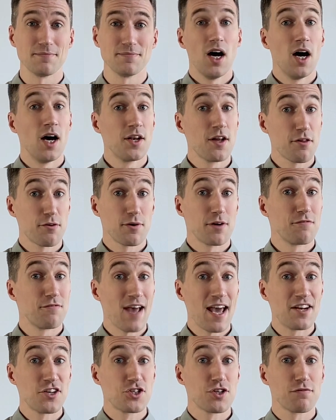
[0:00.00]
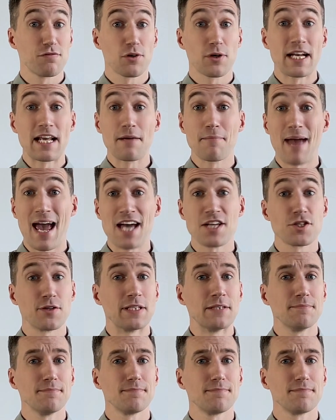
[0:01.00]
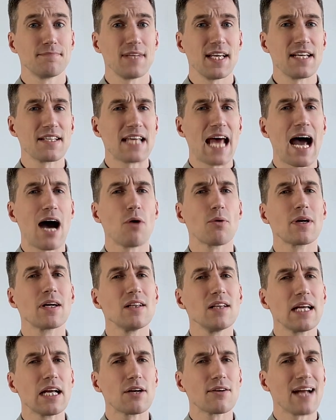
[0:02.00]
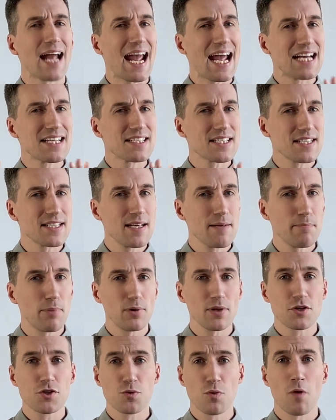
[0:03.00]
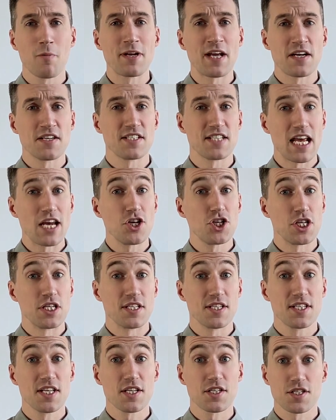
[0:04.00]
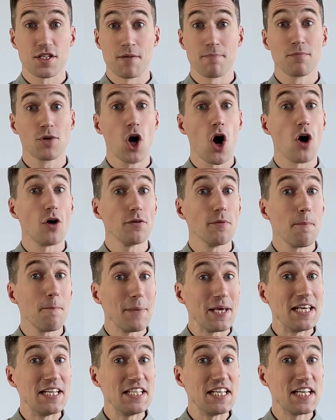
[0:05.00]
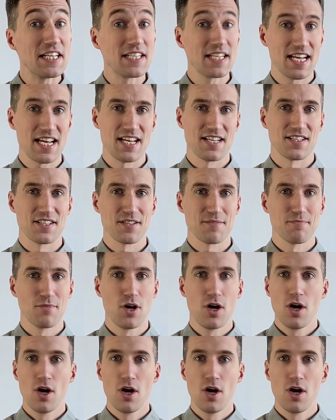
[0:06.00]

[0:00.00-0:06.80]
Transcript: Another advantage of learning Mandarin is how clear and simple its romanization system called Pinyin is.